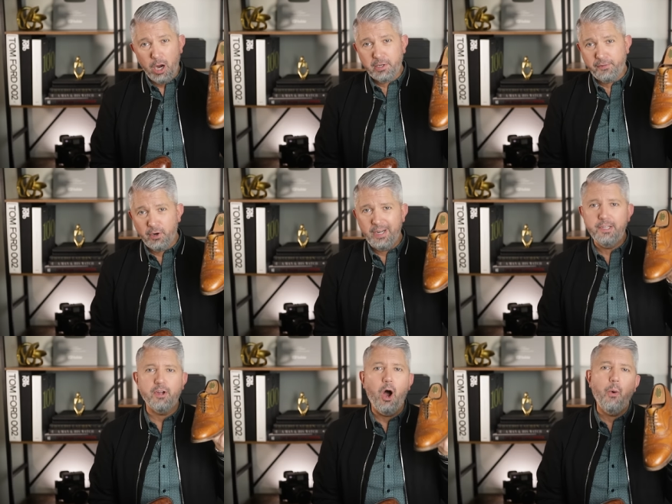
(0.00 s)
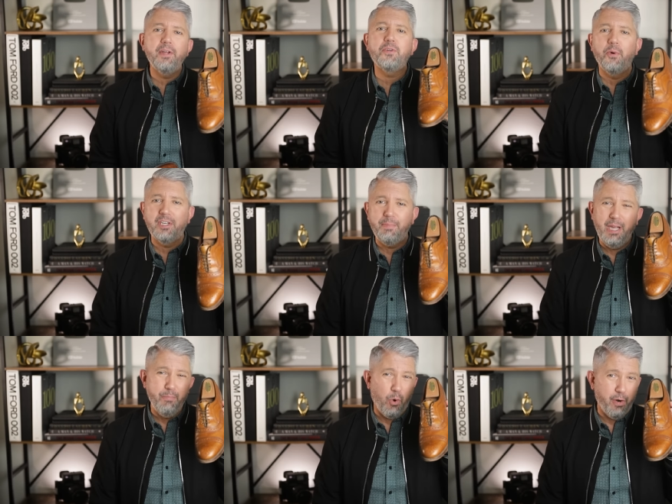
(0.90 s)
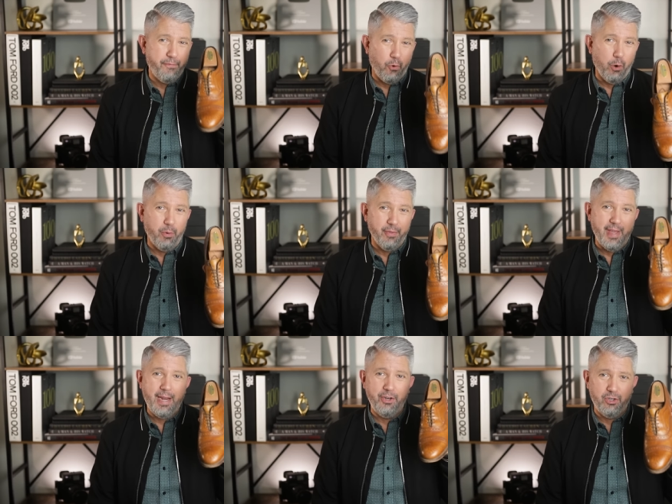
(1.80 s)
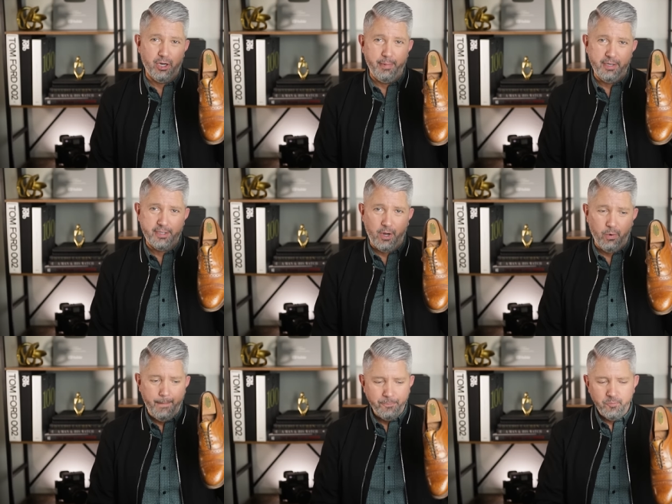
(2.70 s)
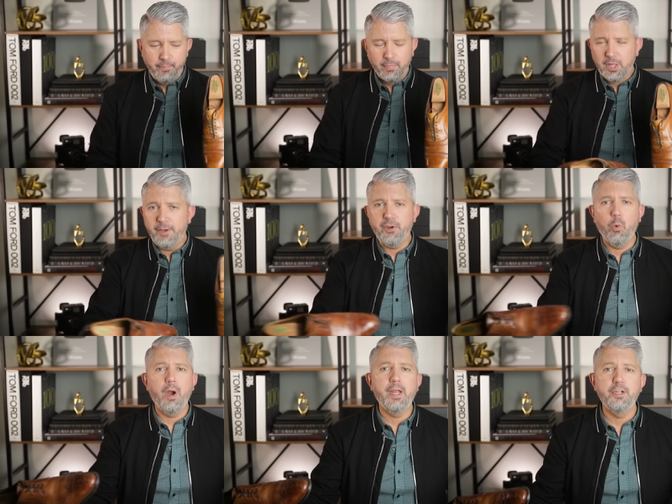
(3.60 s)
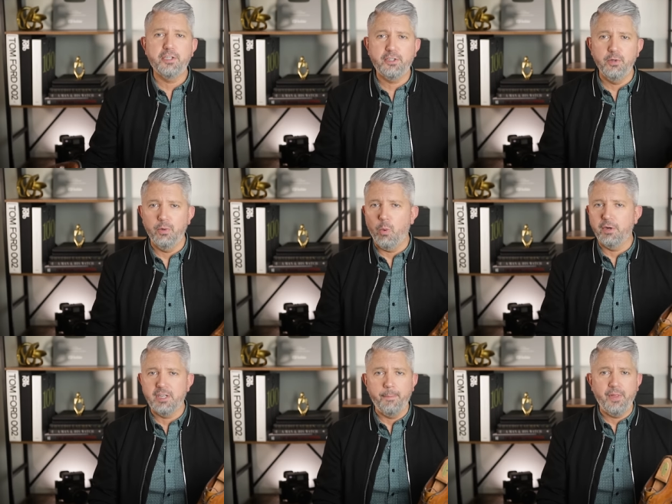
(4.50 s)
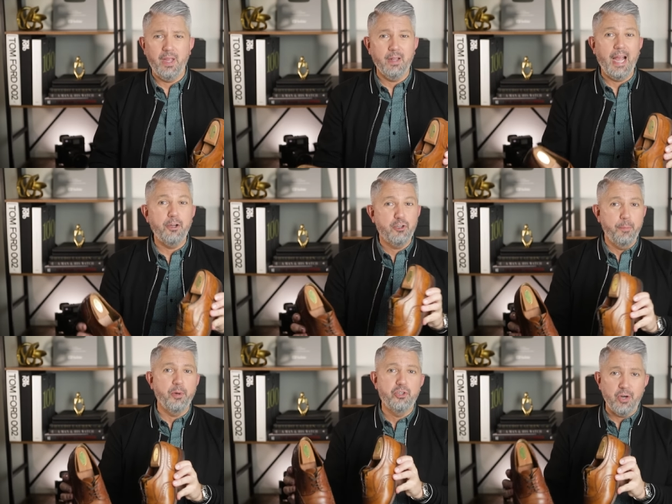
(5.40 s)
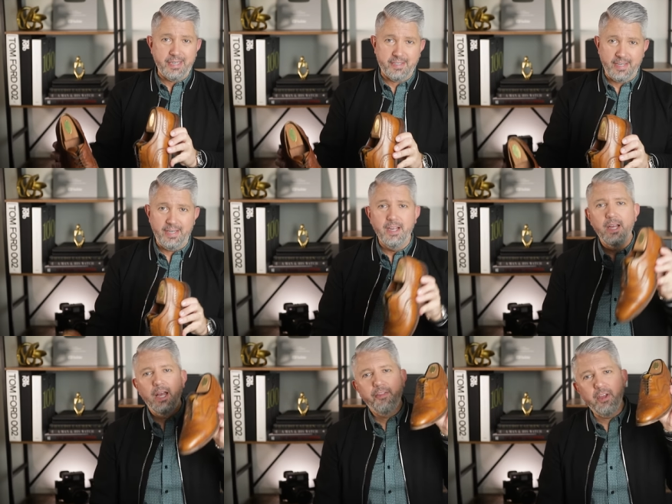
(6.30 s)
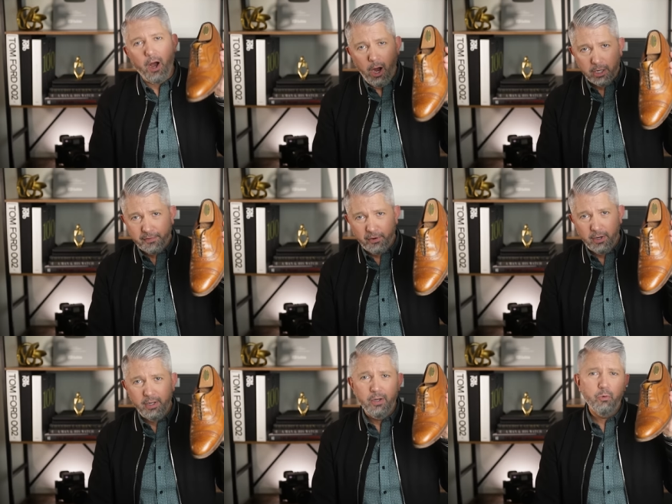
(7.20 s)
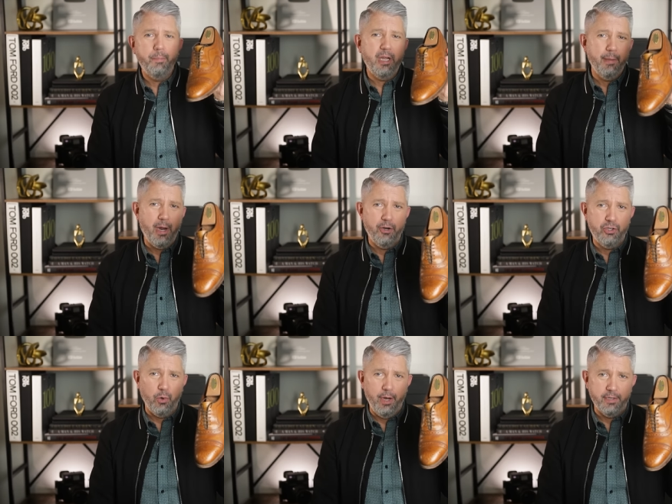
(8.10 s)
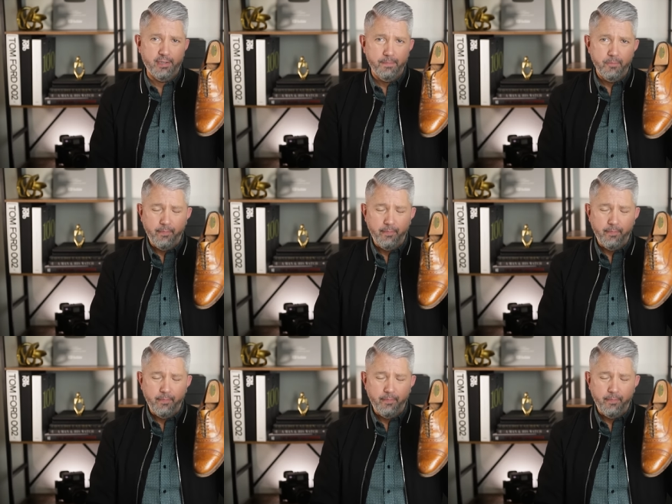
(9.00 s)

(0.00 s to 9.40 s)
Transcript: Oxford is always going to be more formal than a derby. So if you're wearing a suit or something like super dressy, the Oxford would be the better choice.